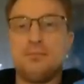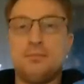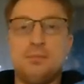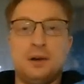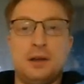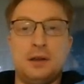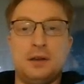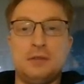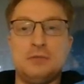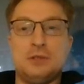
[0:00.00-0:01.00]
but
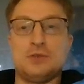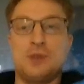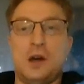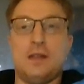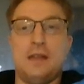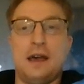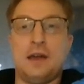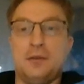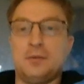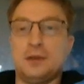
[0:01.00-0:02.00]
just not
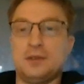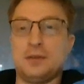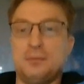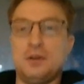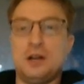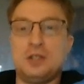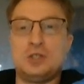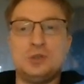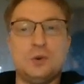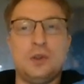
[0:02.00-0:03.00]
live, because I'm not
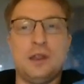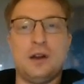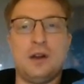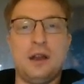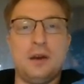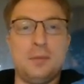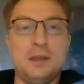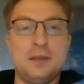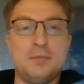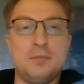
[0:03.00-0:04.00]
sure that our
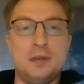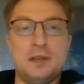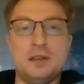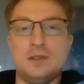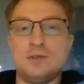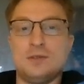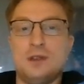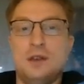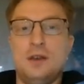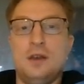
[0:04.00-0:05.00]
Airbnb's
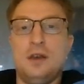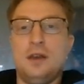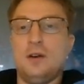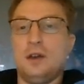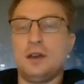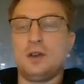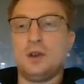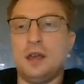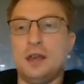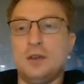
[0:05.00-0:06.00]
internet could
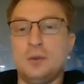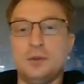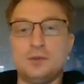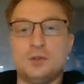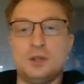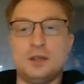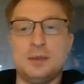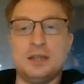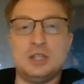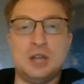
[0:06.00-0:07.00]
handle the stream
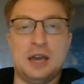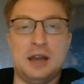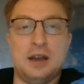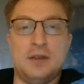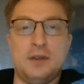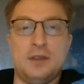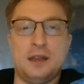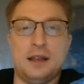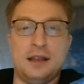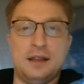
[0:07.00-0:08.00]
and chat and
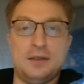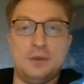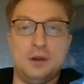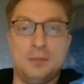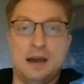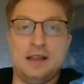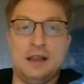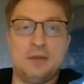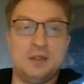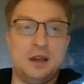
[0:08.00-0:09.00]
everything on my
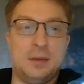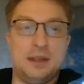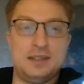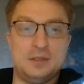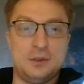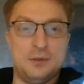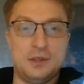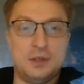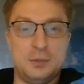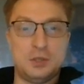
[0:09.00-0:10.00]
laptop, and I just don't feel
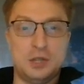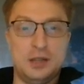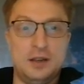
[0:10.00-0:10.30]
like pushing it.